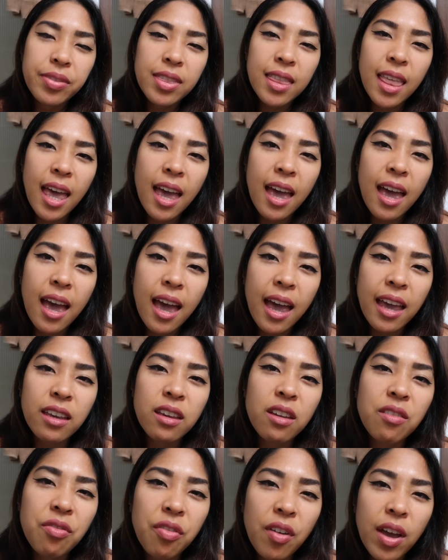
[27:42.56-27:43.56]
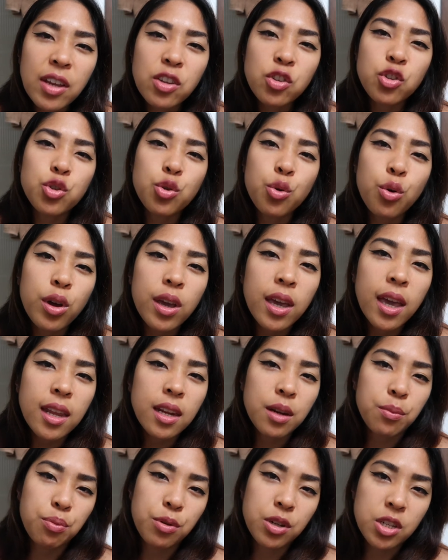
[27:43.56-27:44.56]
that I could find joy
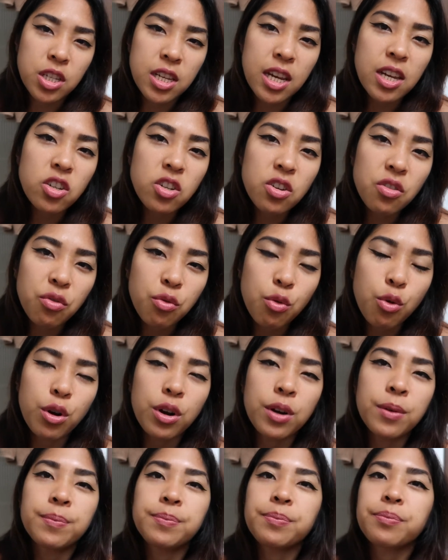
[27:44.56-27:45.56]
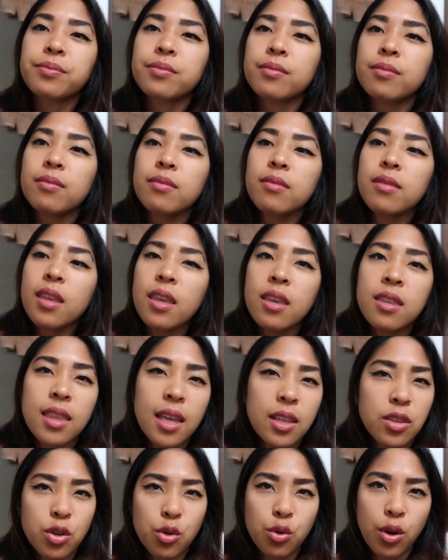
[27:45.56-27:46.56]
and appreciation for
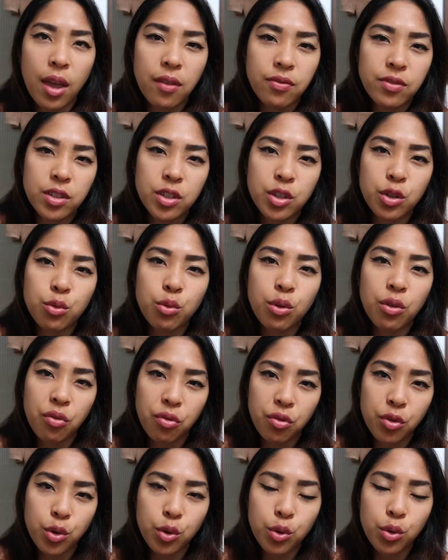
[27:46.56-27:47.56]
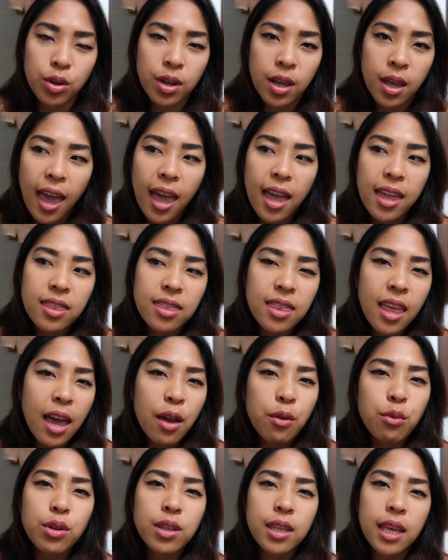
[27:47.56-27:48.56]
that don't have to do with food. And
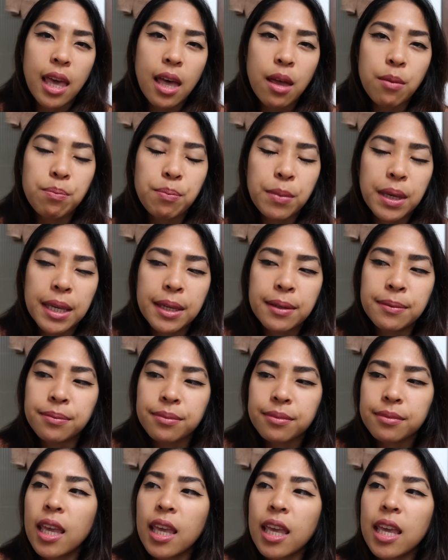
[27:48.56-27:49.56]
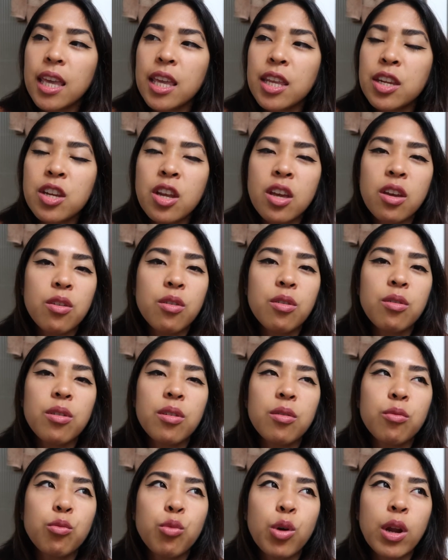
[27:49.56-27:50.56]
that really helped me in
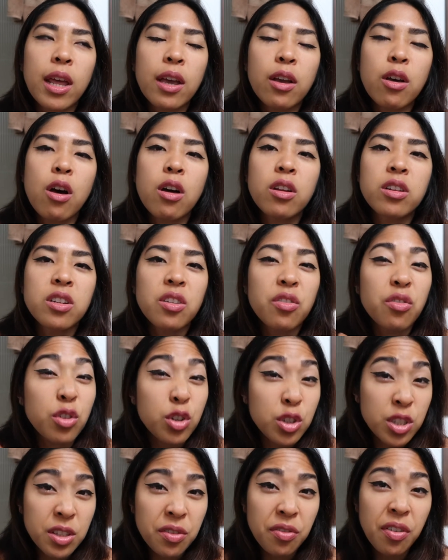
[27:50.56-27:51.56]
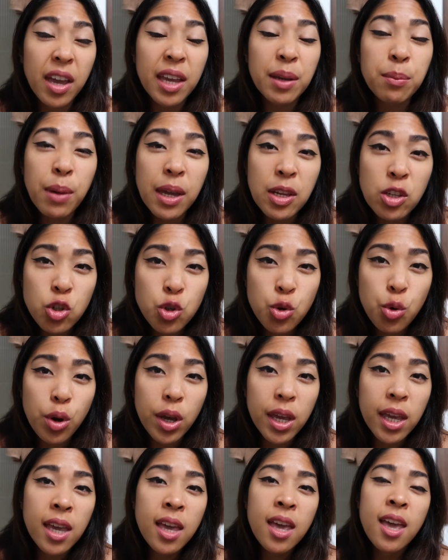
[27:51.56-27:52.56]
what I call diversifying my
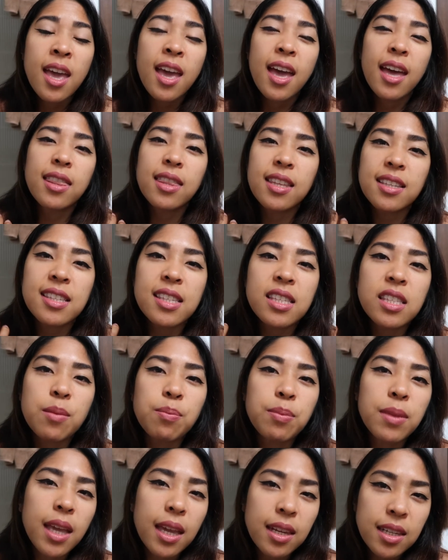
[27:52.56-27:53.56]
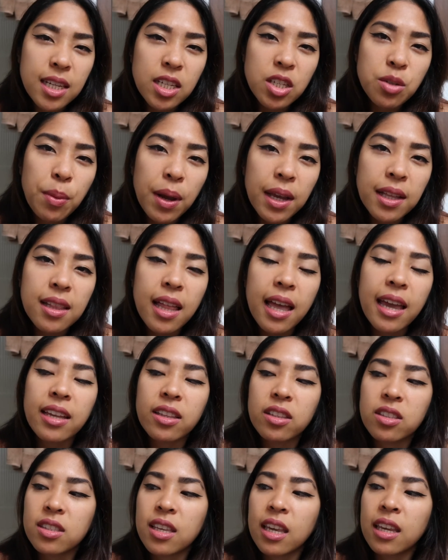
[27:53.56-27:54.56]
joy. And this is something I teach my
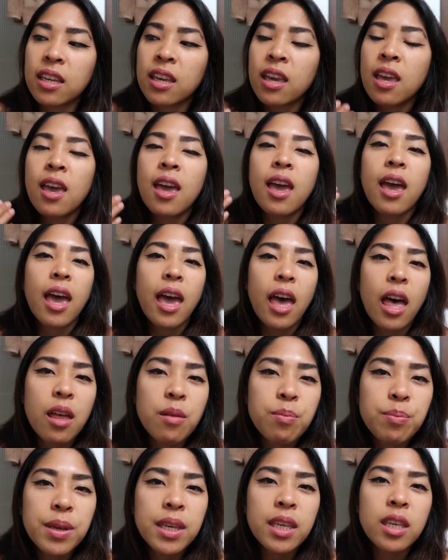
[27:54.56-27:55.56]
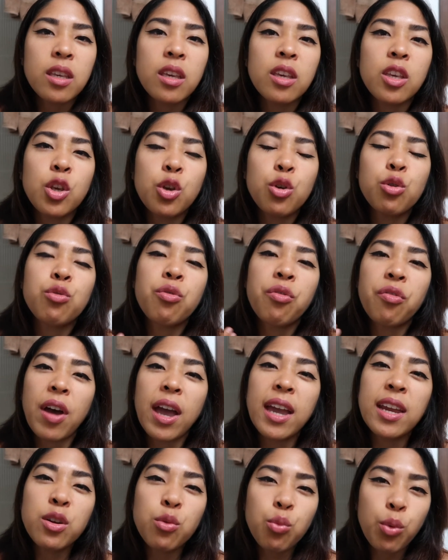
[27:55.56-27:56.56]
clients, like helping you
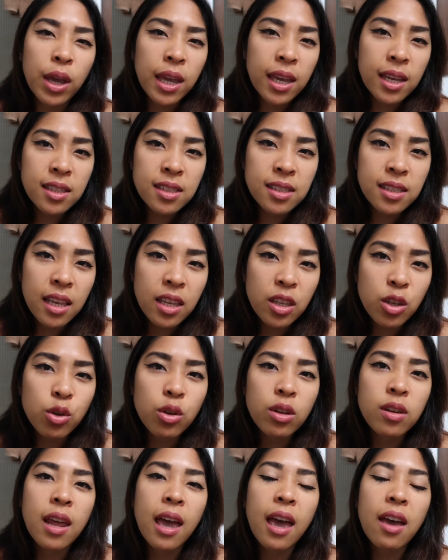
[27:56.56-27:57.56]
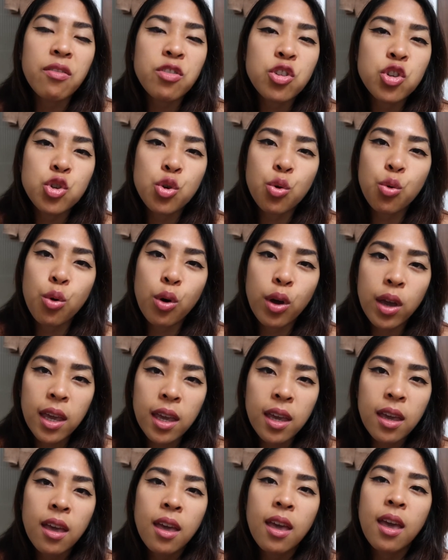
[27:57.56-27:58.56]
find ways that you could have
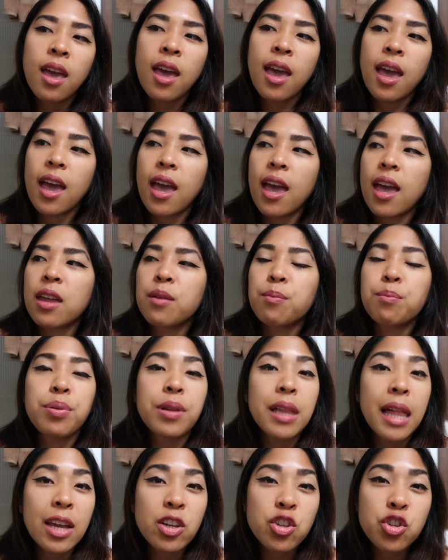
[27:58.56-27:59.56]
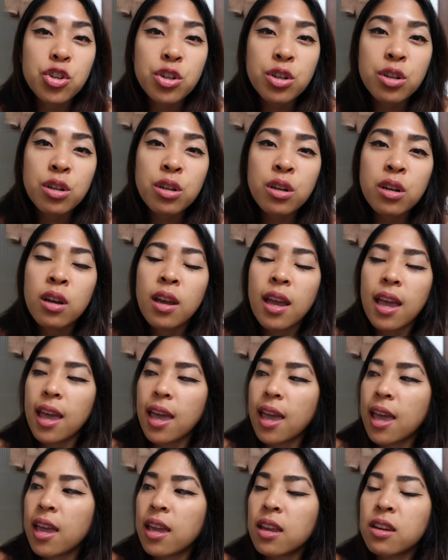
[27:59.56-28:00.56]
joy and pleasure
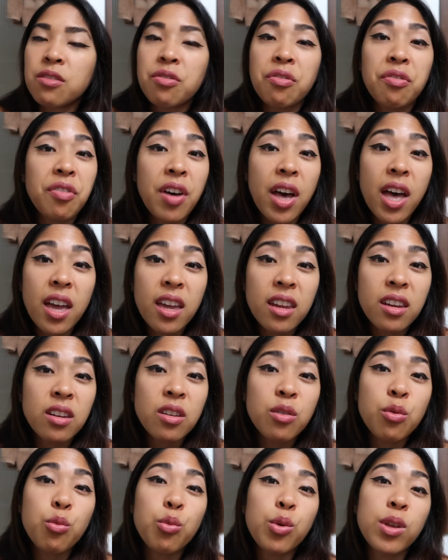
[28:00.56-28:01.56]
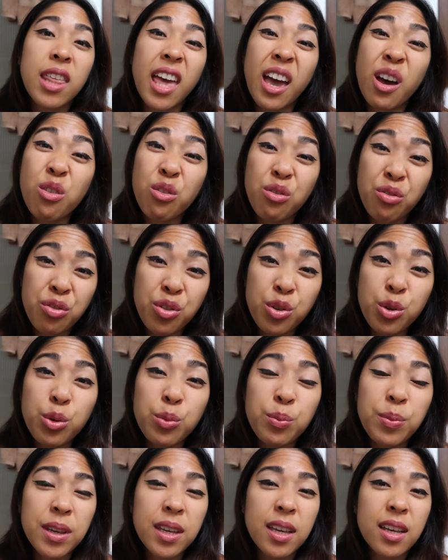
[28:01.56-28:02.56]
and fun without
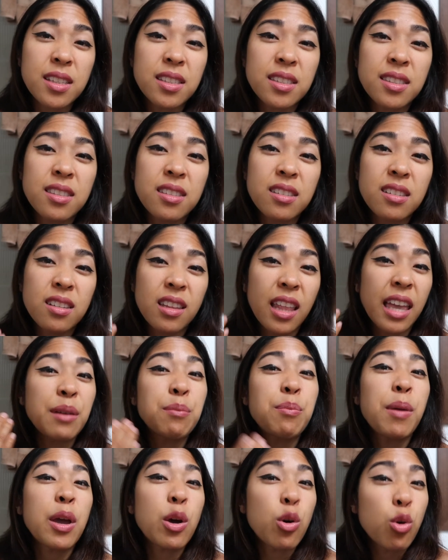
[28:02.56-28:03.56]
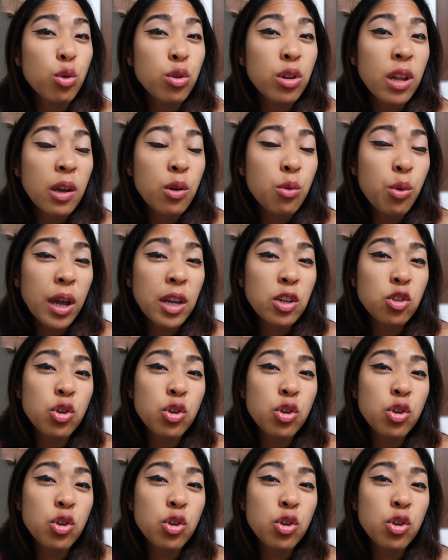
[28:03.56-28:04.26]
food. Because like my old Hawaii